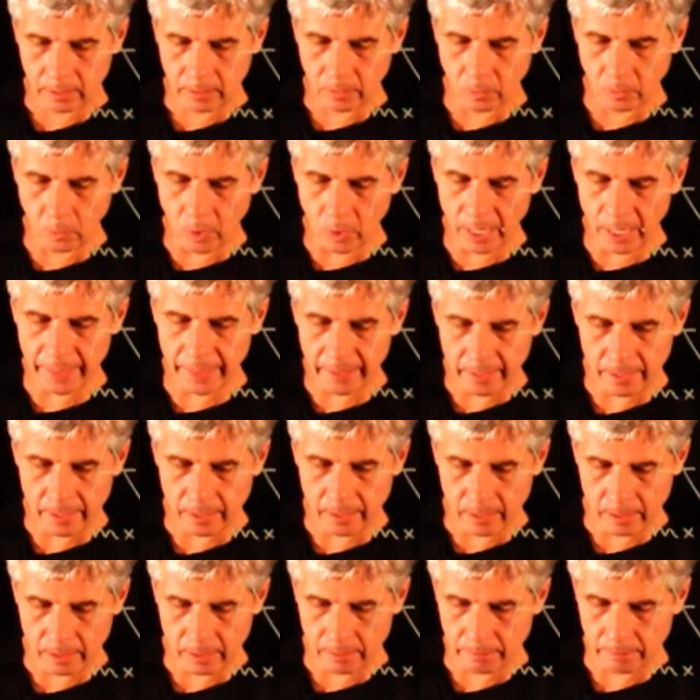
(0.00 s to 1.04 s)
1,
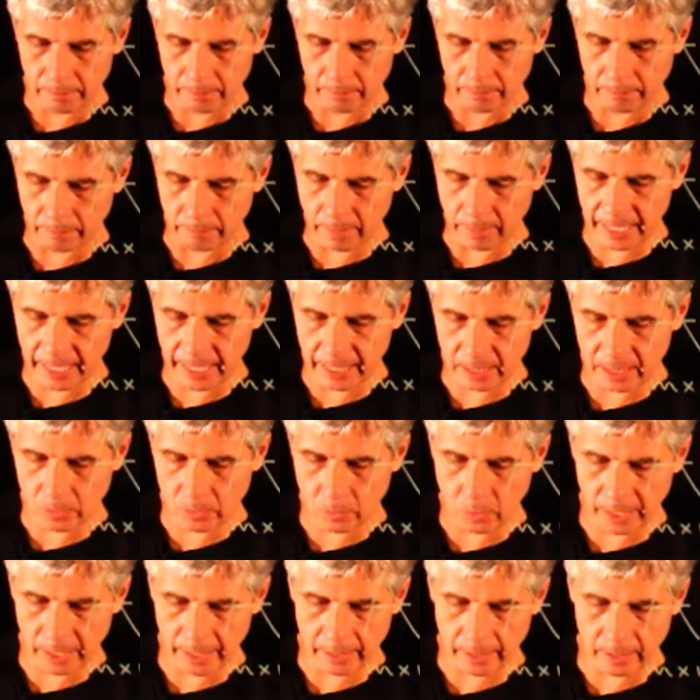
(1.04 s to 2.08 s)
minus
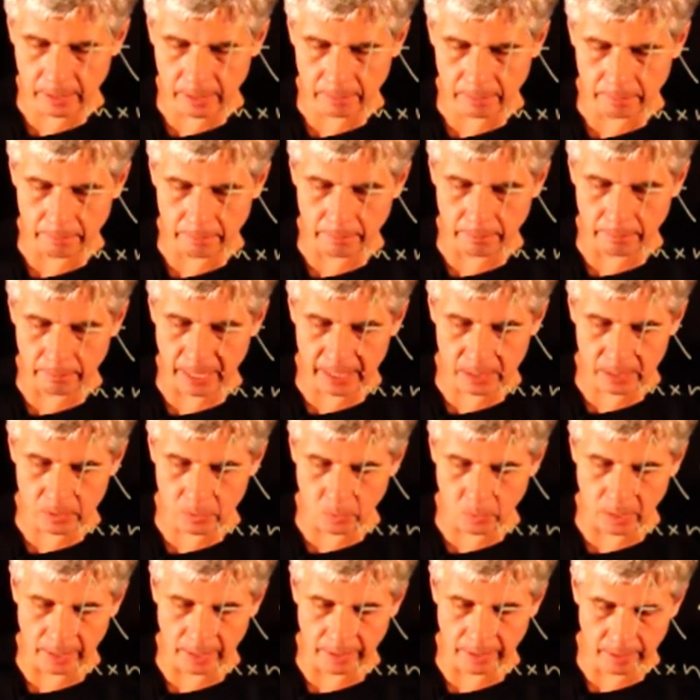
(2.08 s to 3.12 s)
1, minus
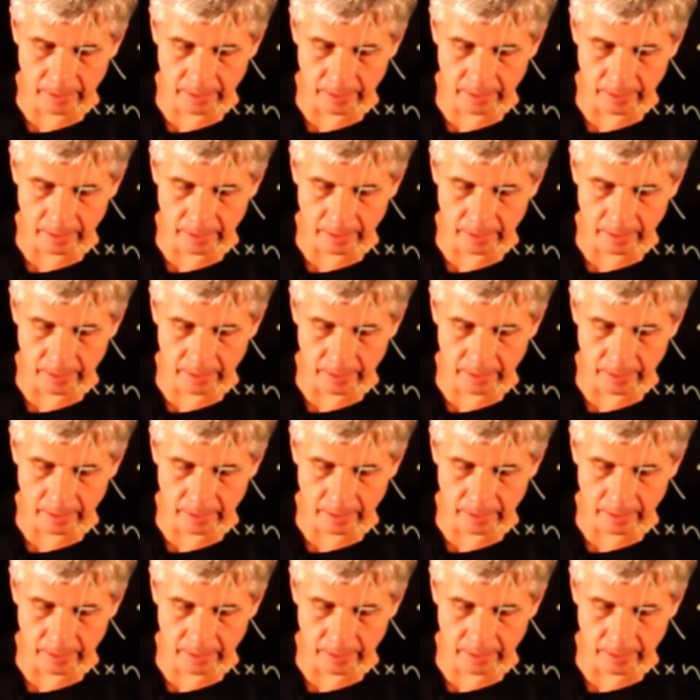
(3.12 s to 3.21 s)
1.